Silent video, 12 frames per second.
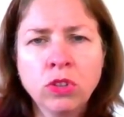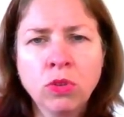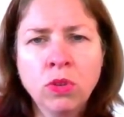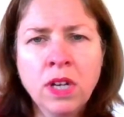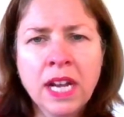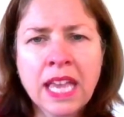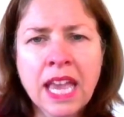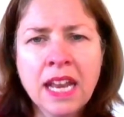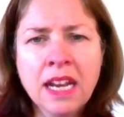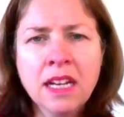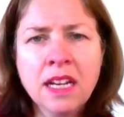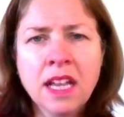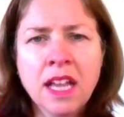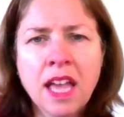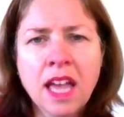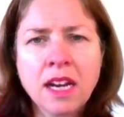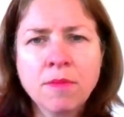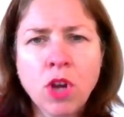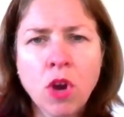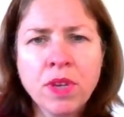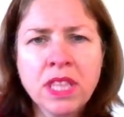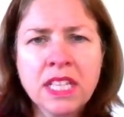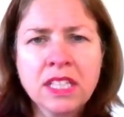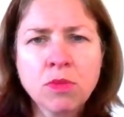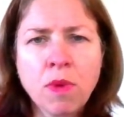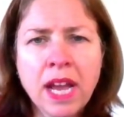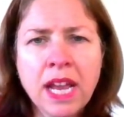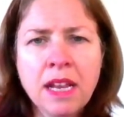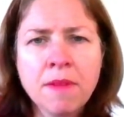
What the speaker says: law again, and I'm going this way.